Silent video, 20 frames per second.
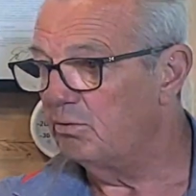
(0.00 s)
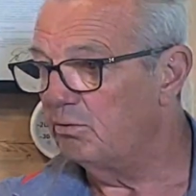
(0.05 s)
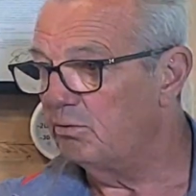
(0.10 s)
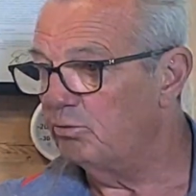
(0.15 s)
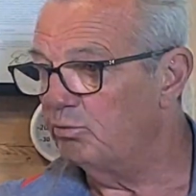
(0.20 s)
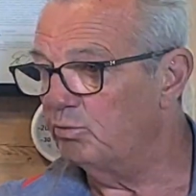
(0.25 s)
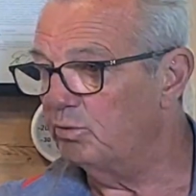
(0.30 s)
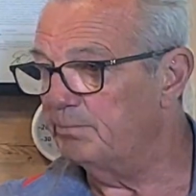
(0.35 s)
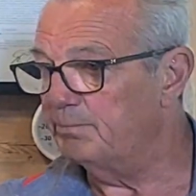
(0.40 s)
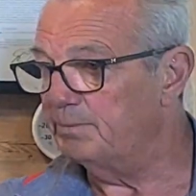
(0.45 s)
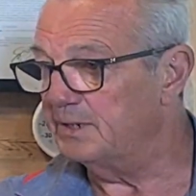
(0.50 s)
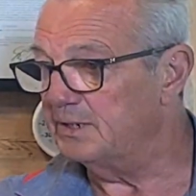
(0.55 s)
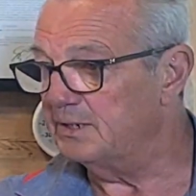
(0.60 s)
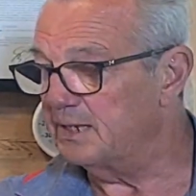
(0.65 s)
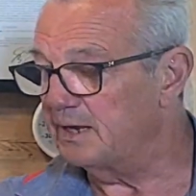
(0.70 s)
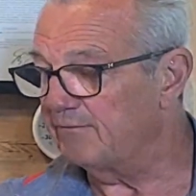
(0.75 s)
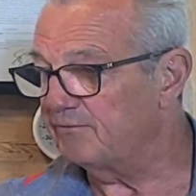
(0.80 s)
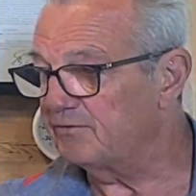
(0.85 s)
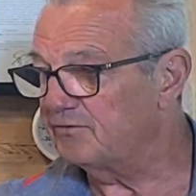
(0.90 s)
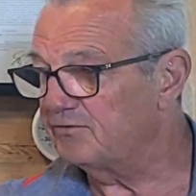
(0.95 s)
will be
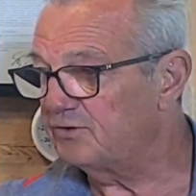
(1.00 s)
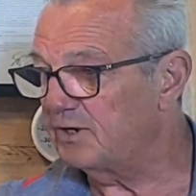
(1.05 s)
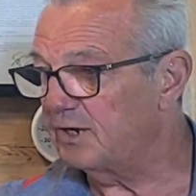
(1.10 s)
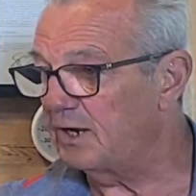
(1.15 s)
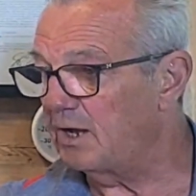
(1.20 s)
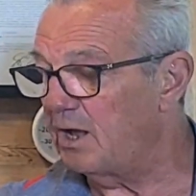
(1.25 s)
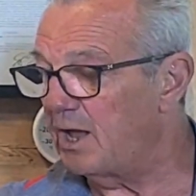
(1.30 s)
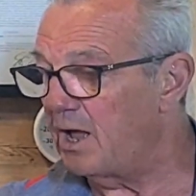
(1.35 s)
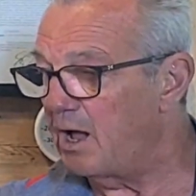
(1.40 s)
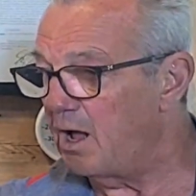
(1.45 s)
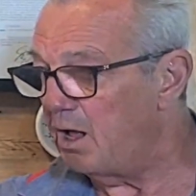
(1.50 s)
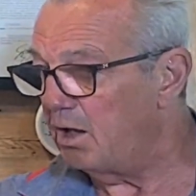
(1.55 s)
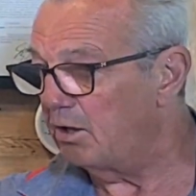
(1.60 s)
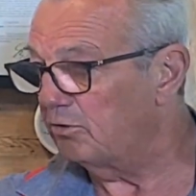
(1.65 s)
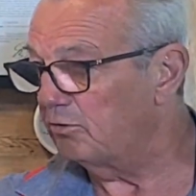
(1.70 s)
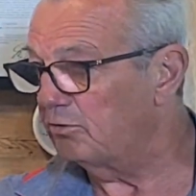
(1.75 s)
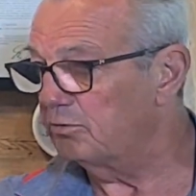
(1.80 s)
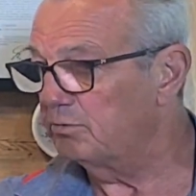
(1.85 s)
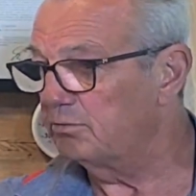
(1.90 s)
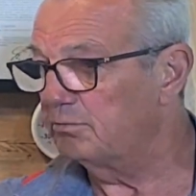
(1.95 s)
devastated.
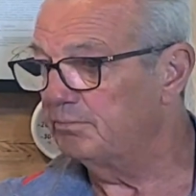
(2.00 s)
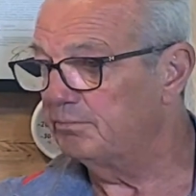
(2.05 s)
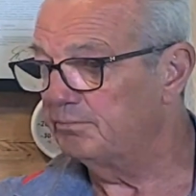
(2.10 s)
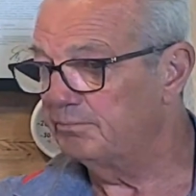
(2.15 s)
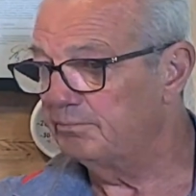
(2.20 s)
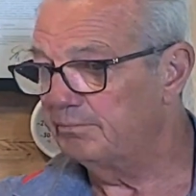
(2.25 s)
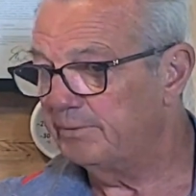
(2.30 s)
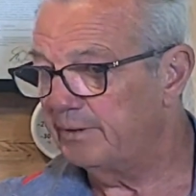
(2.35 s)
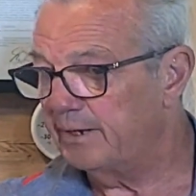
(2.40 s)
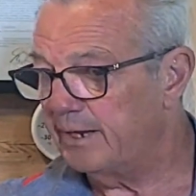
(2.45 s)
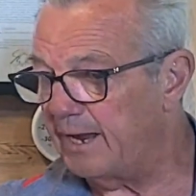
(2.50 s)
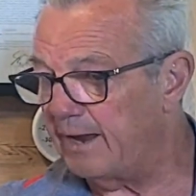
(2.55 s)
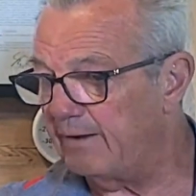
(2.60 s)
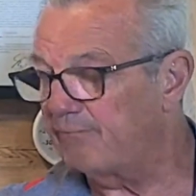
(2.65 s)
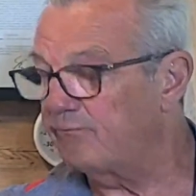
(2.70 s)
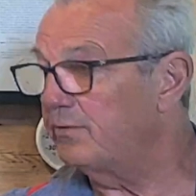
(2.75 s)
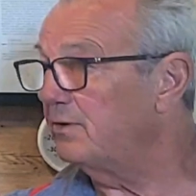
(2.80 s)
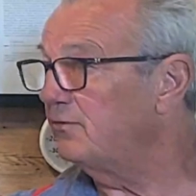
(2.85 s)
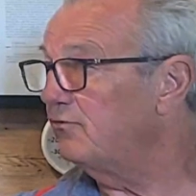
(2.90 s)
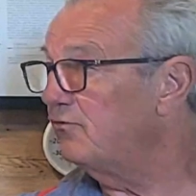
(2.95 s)

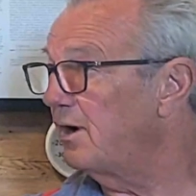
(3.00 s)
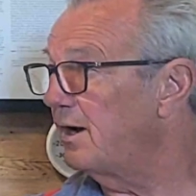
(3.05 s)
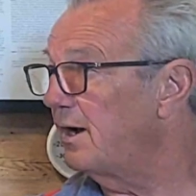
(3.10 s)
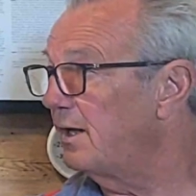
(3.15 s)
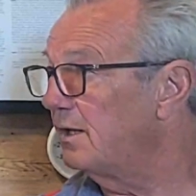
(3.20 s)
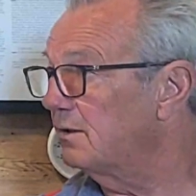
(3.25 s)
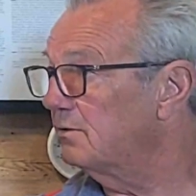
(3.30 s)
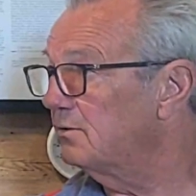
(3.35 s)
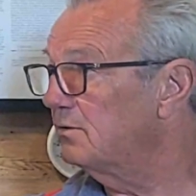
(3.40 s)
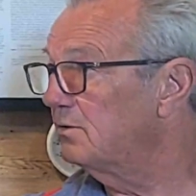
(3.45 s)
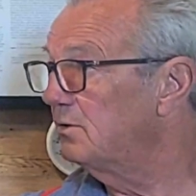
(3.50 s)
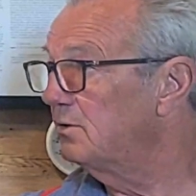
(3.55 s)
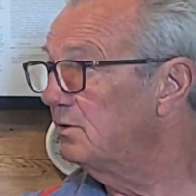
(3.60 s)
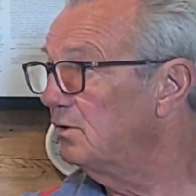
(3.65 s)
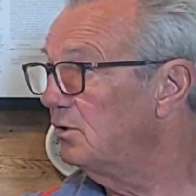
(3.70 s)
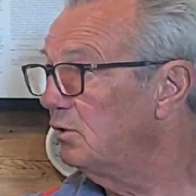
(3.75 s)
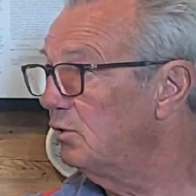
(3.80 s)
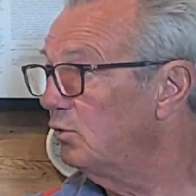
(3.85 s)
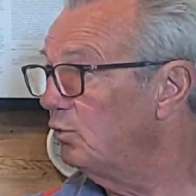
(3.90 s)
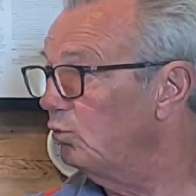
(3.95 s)
Every child
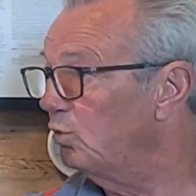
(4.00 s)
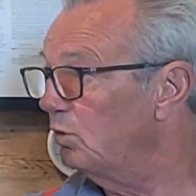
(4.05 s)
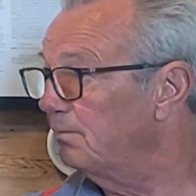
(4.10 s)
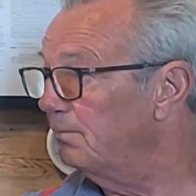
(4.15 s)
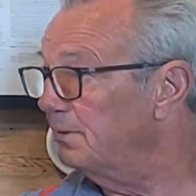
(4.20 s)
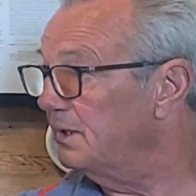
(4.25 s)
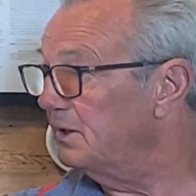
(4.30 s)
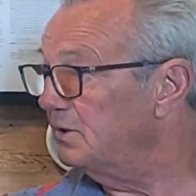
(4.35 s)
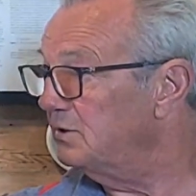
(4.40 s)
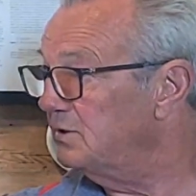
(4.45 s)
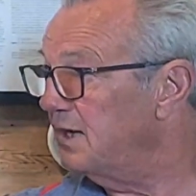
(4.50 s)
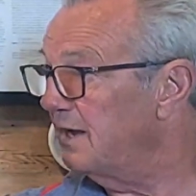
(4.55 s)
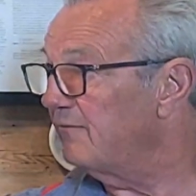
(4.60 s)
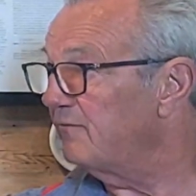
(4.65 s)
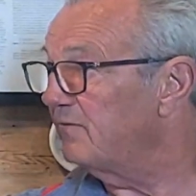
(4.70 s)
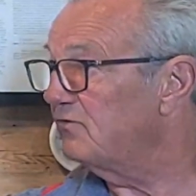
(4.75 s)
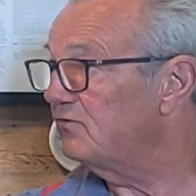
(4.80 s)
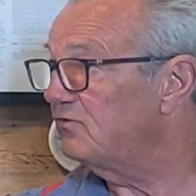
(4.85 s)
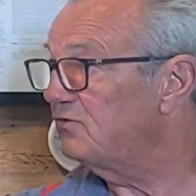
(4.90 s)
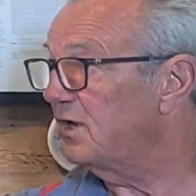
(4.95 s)
will be
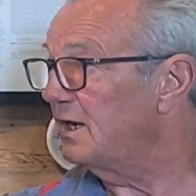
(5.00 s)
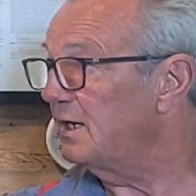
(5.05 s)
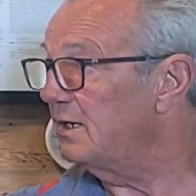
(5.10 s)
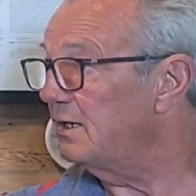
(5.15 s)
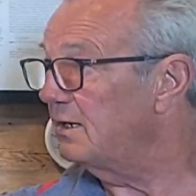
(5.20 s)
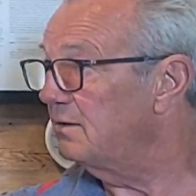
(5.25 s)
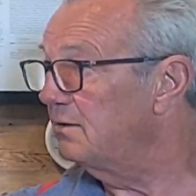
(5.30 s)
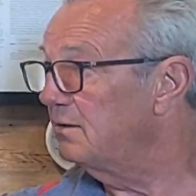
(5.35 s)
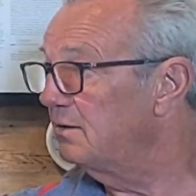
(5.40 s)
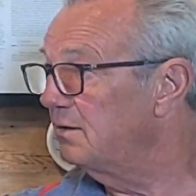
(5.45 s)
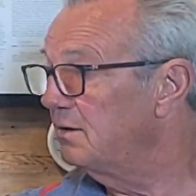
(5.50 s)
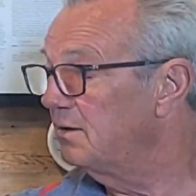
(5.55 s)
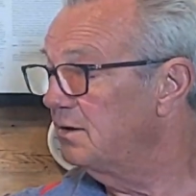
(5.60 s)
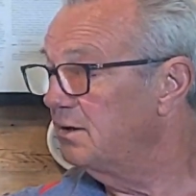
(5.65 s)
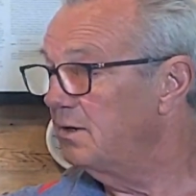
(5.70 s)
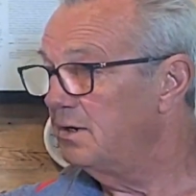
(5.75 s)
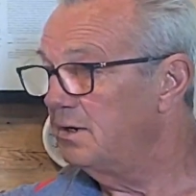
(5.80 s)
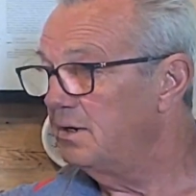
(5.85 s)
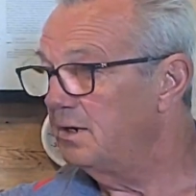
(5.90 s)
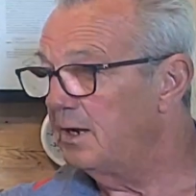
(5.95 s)
devastated
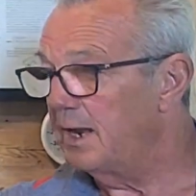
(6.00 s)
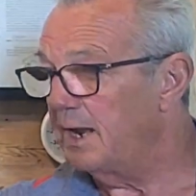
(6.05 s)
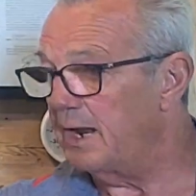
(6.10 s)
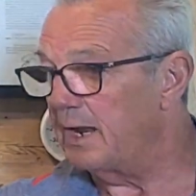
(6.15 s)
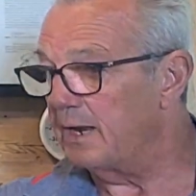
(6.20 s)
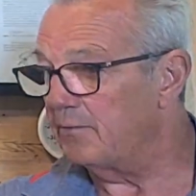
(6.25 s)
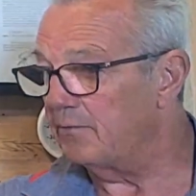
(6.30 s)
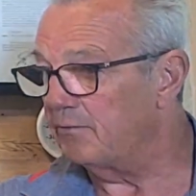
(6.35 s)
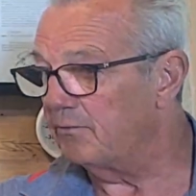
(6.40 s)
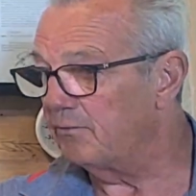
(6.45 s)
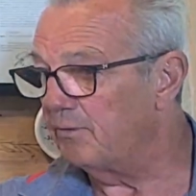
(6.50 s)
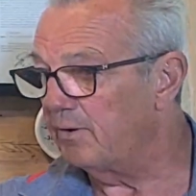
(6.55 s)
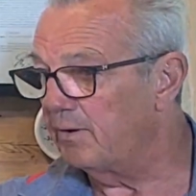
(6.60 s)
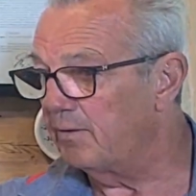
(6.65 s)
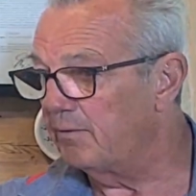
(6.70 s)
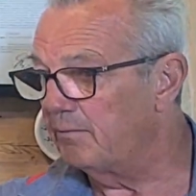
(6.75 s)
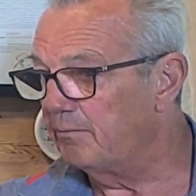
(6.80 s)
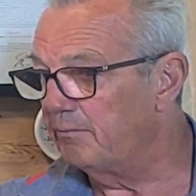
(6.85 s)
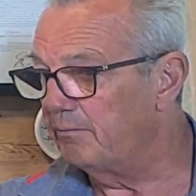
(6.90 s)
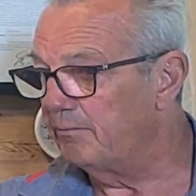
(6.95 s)
and
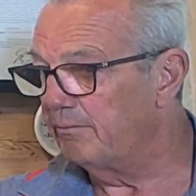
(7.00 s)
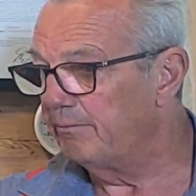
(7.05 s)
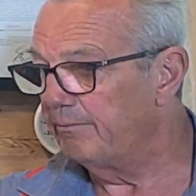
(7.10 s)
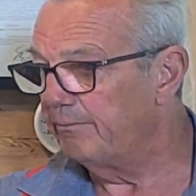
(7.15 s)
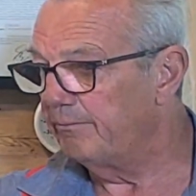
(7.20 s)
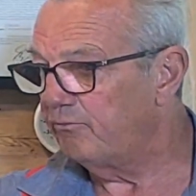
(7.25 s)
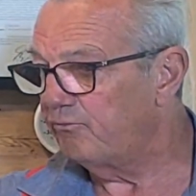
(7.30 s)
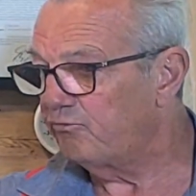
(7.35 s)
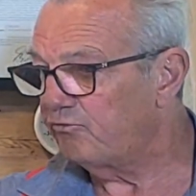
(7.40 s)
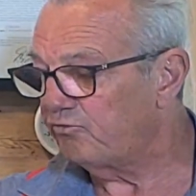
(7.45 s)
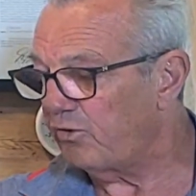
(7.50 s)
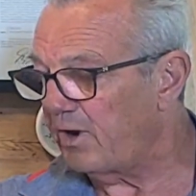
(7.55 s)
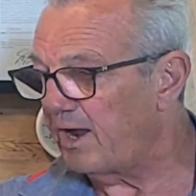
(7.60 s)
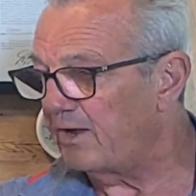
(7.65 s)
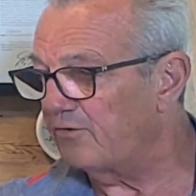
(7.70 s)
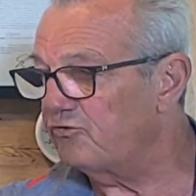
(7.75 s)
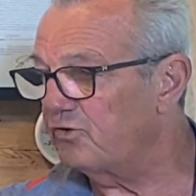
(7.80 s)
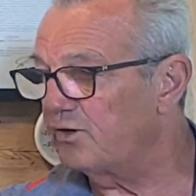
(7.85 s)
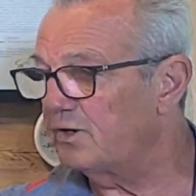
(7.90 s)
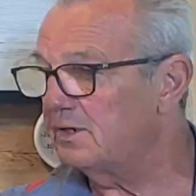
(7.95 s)

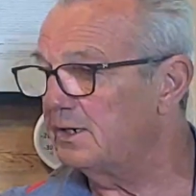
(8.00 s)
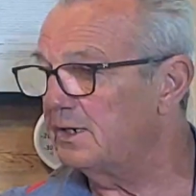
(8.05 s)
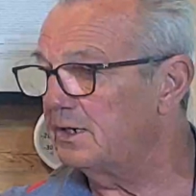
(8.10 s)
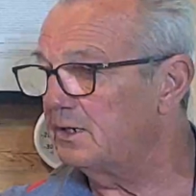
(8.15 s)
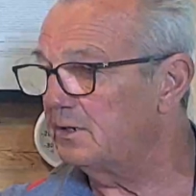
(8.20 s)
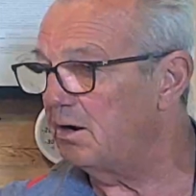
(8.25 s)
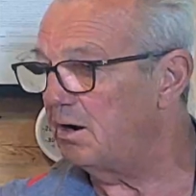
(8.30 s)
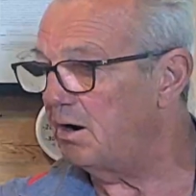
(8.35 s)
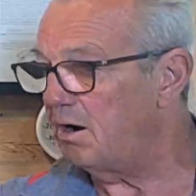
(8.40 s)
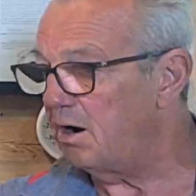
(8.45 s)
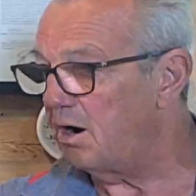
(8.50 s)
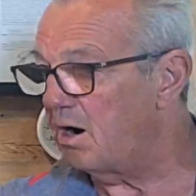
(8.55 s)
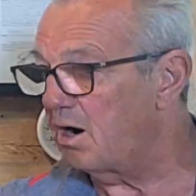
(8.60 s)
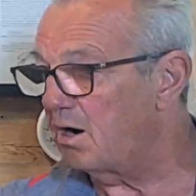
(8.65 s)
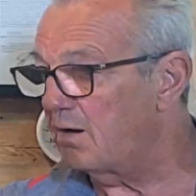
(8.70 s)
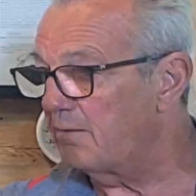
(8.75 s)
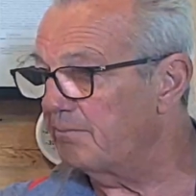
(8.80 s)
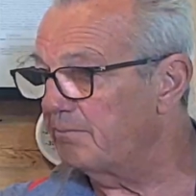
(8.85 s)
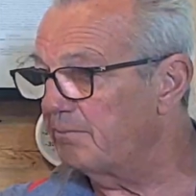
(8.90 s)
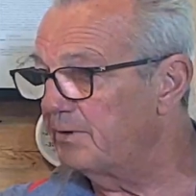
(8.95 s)
tragically
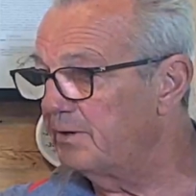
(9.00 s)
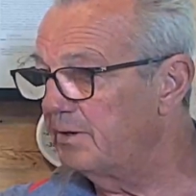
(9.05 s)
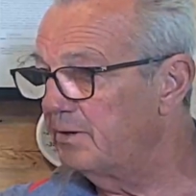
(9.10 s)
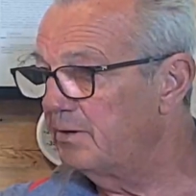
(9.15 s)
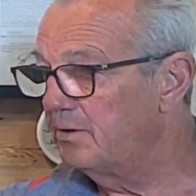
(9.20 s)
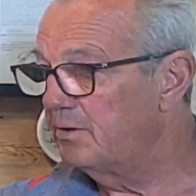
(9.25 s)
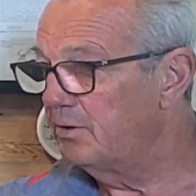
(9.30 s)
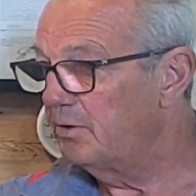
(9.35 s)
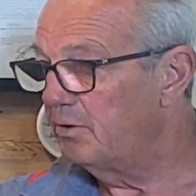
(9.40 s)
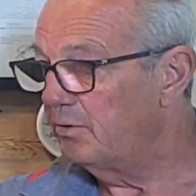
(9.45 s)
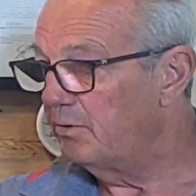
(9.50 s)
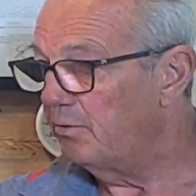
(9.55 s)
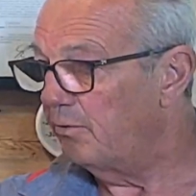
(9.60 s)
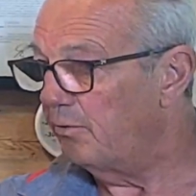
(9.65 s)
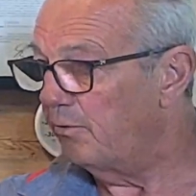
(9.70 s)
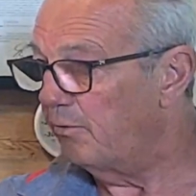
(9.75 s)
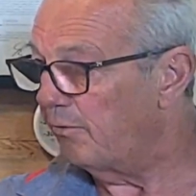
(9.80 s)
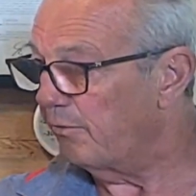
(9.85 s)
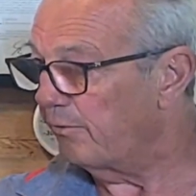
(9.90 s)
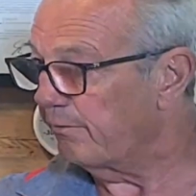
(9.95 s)
harmed
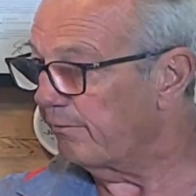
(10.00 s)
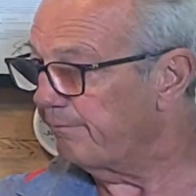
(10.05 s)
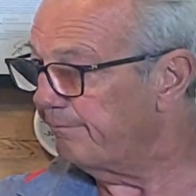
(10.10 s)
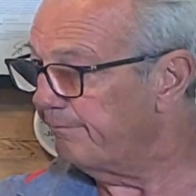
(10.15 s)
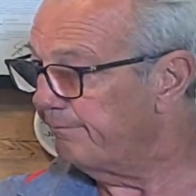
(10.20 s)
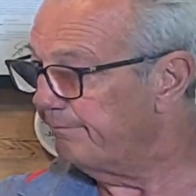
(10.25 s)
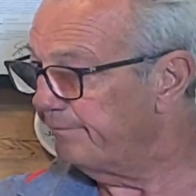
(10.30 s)
or